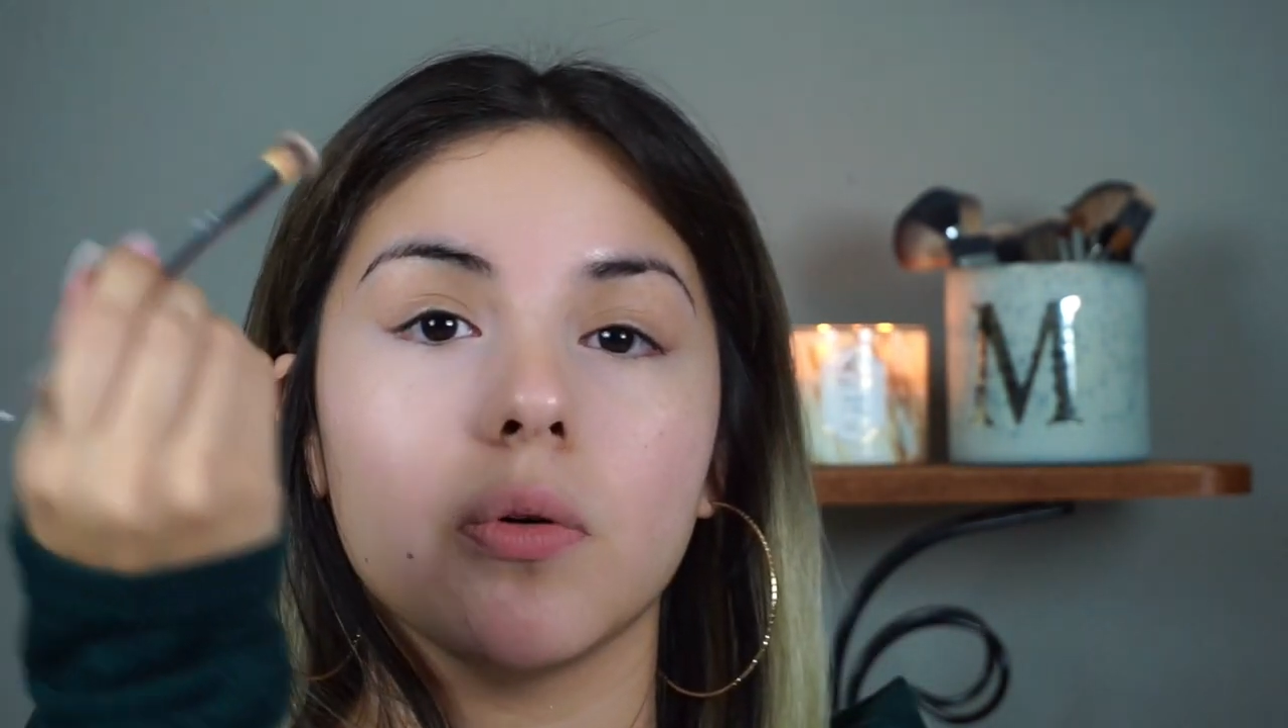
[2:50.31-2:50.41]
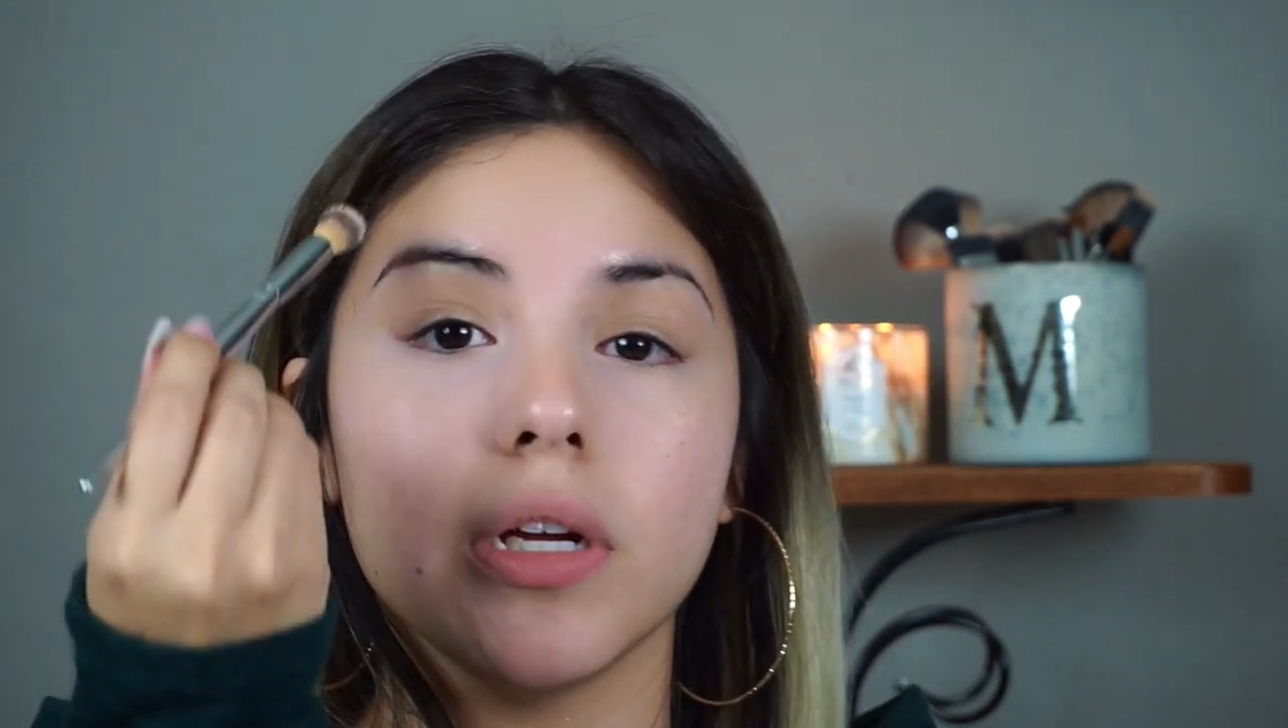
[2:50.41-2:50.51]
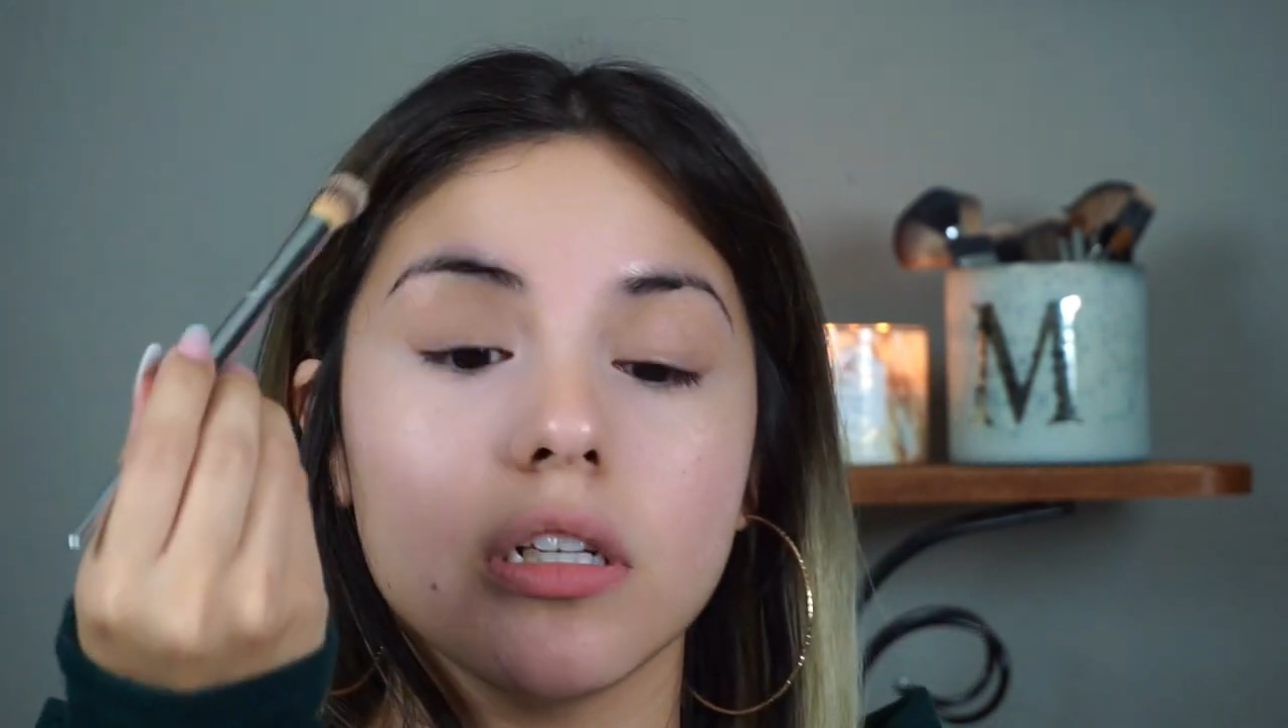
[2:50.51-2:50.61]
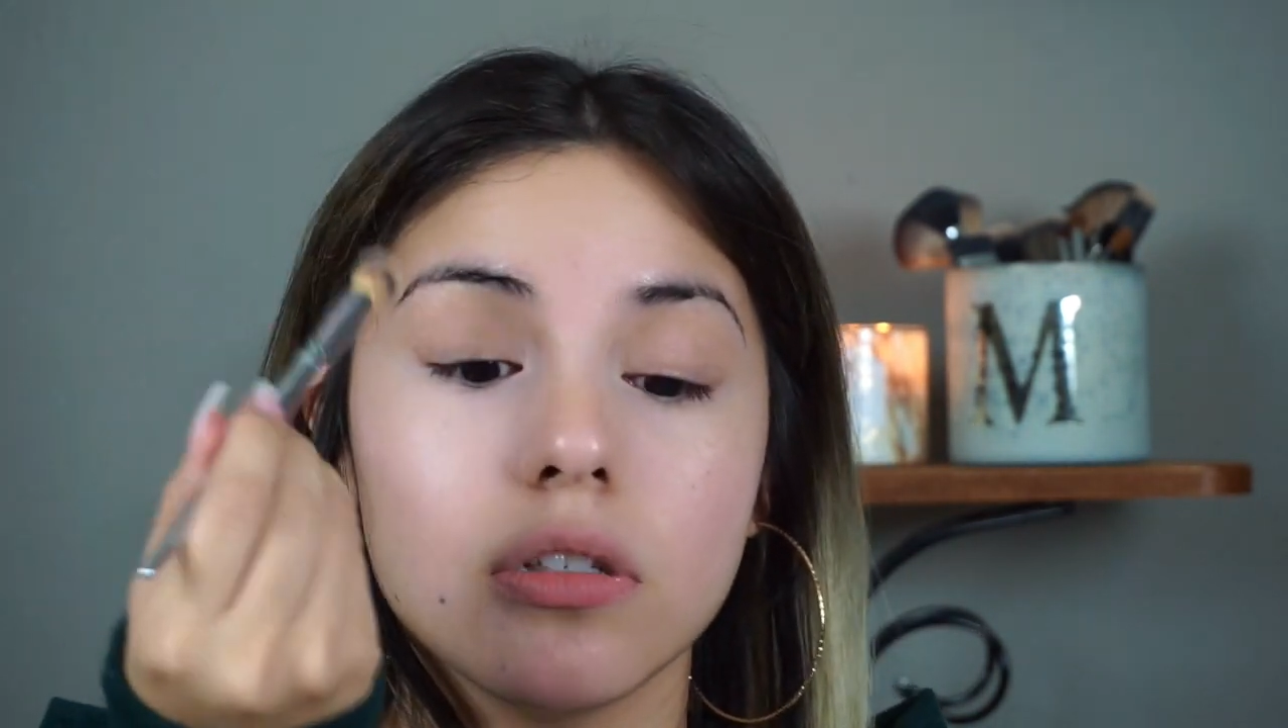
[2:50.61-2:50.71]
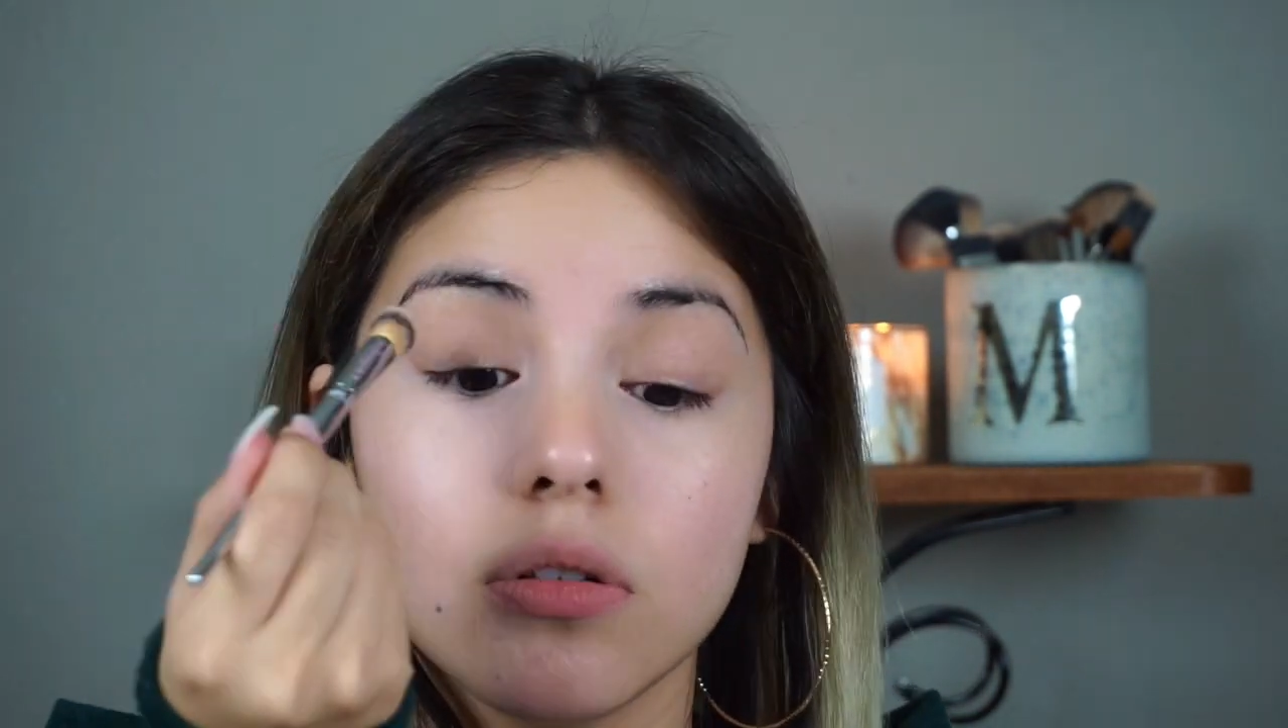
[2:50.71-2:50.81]

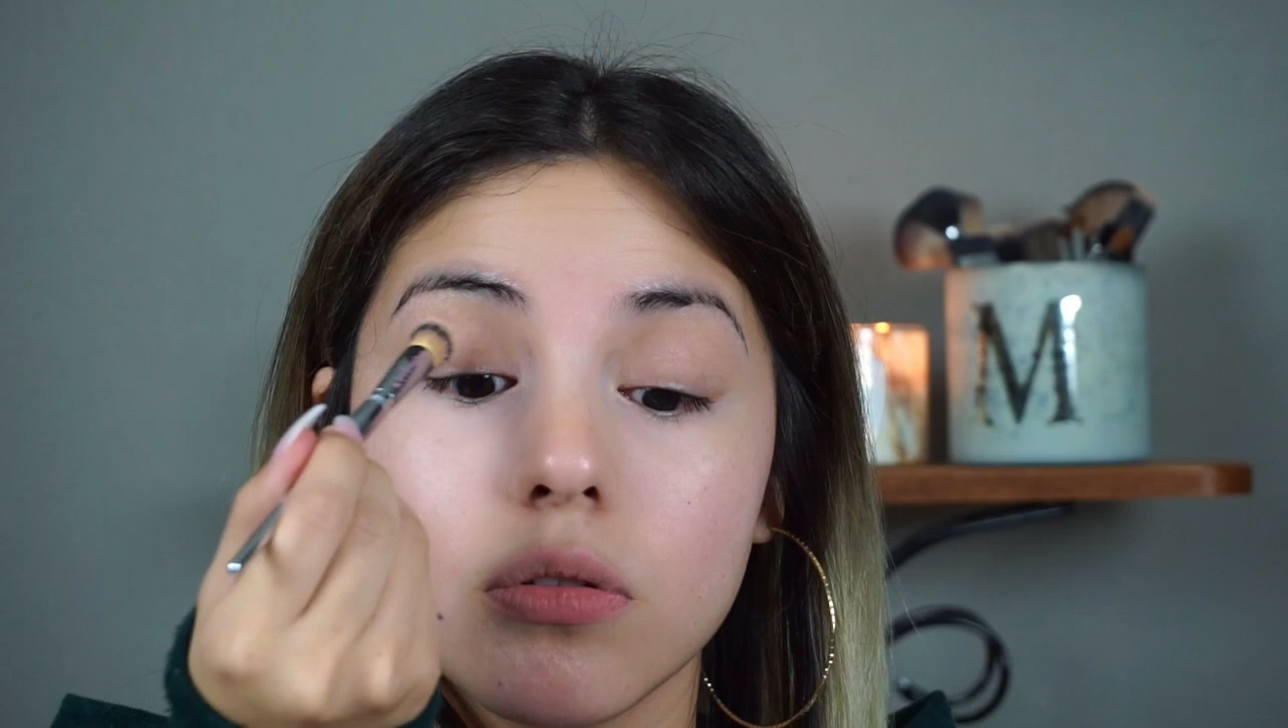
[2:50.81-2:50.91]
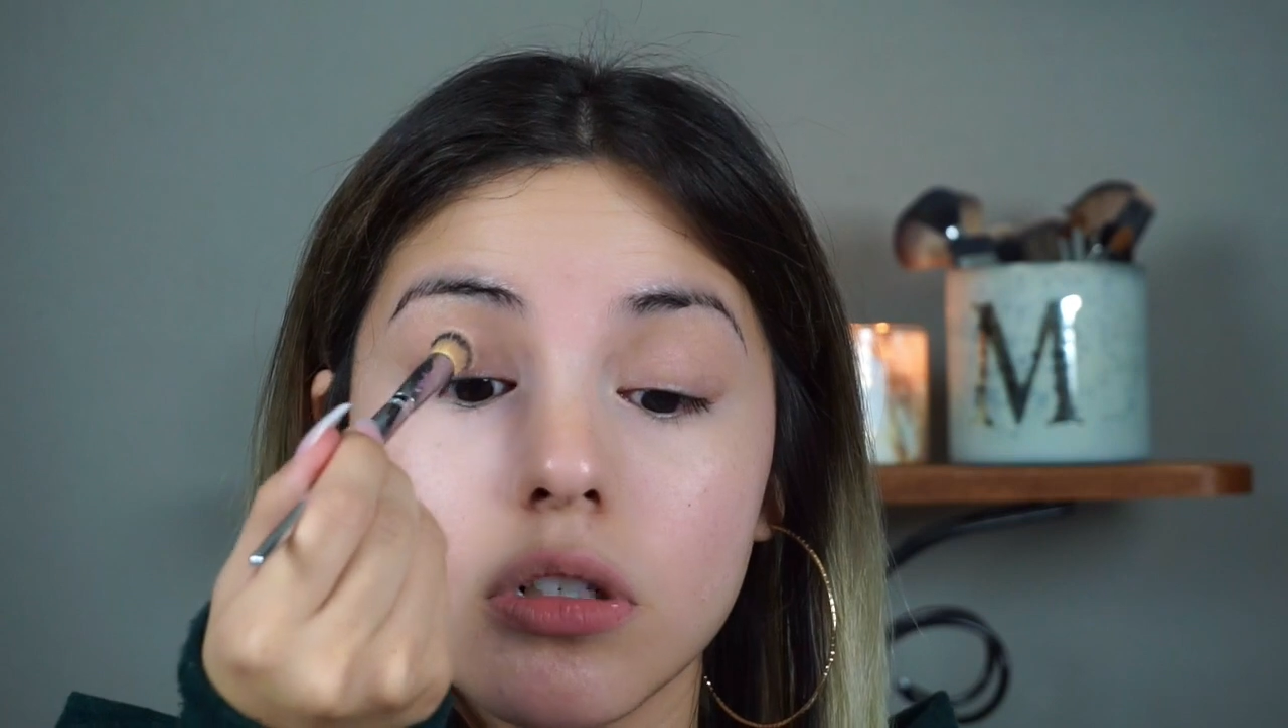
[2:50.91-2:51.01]
going to